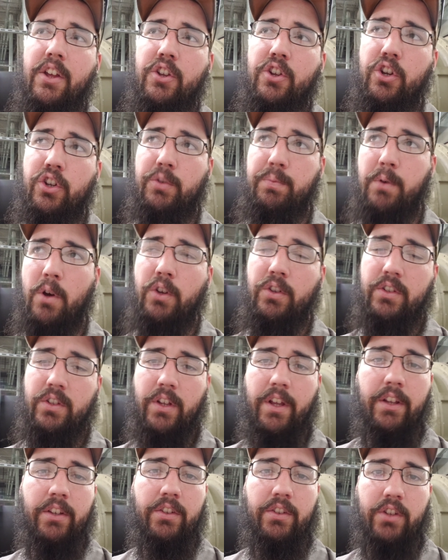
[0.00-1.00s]
you're supposed
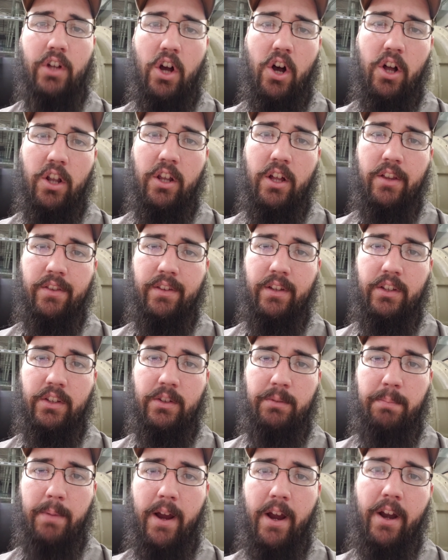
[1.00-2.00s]
to install on
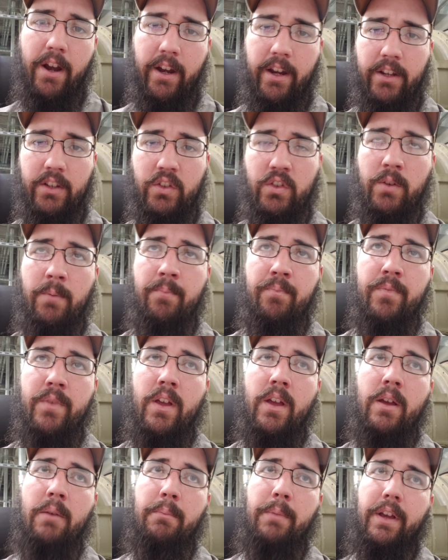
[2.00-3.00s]
these bearings
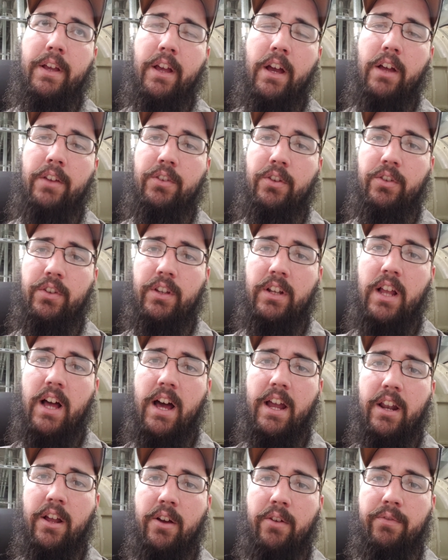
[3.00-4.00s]
because there's a
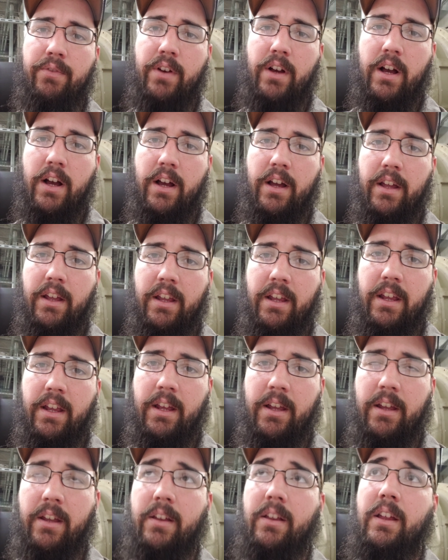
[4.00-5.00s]
lot of uh,
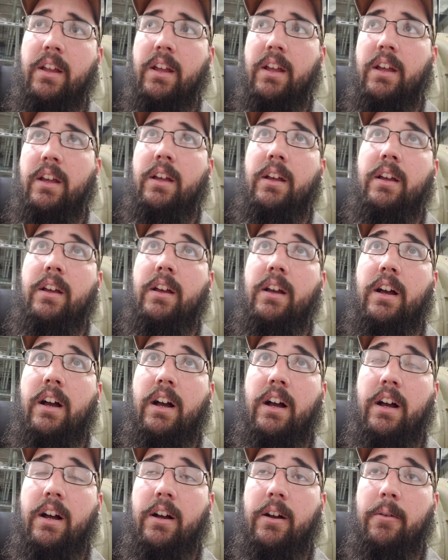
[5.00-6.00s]
e
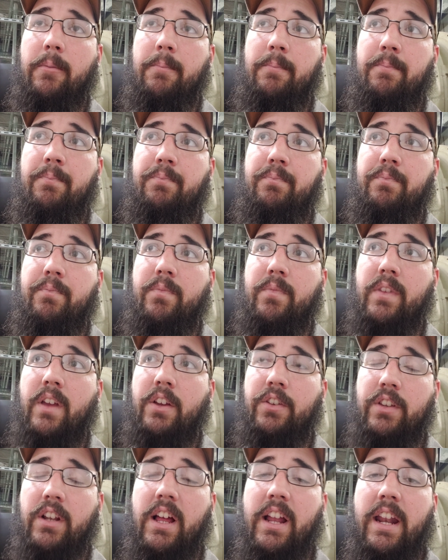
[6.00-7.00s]
uh,
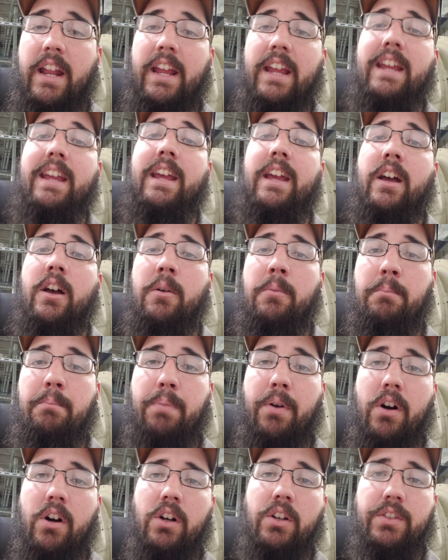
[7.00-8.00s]
there's a lot of EM
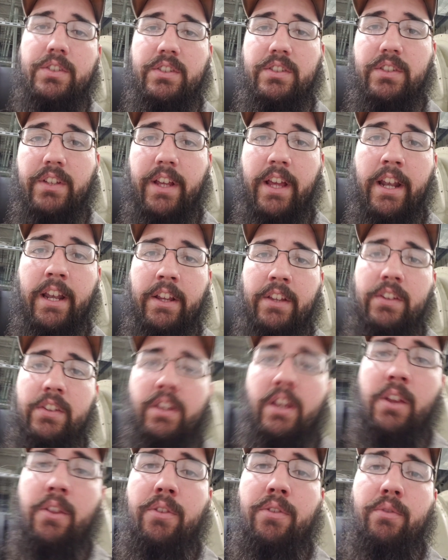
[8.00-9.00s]
pulse getting
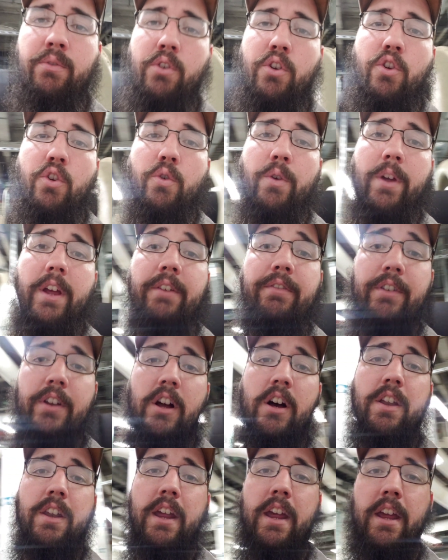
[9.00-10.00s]
sent through even
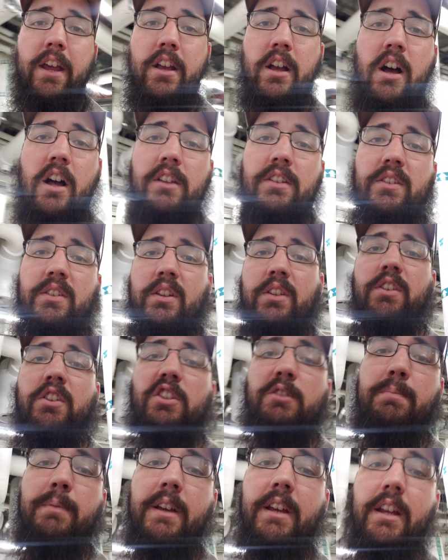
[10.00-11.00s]
on a constant
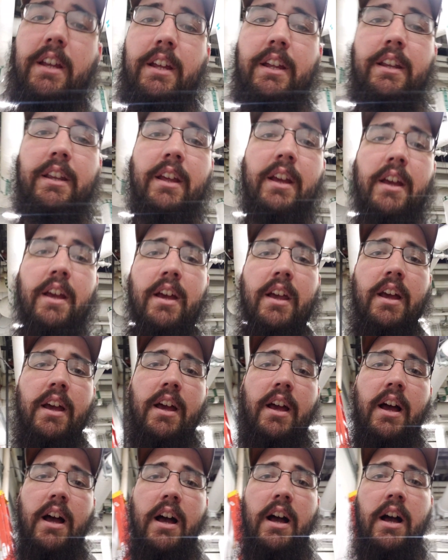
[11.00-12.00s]
speed
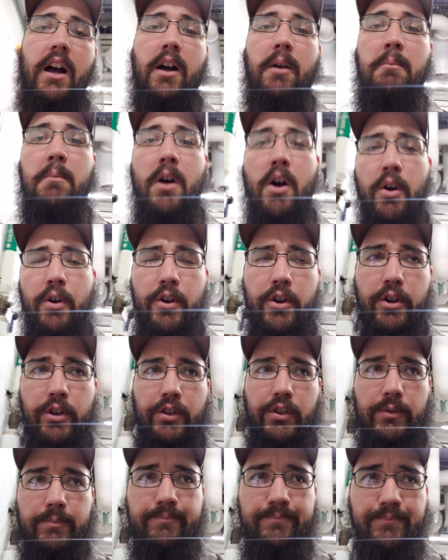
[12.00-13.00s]
uh,
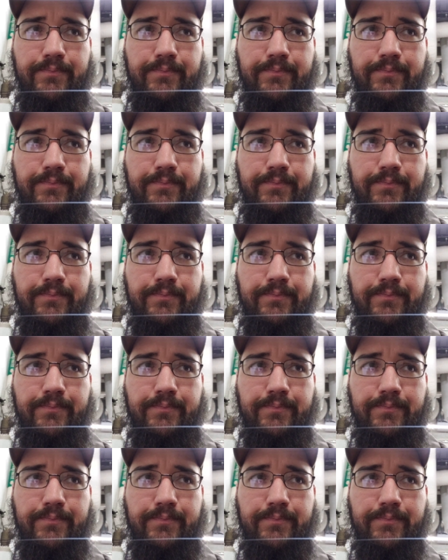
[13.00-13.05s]
motors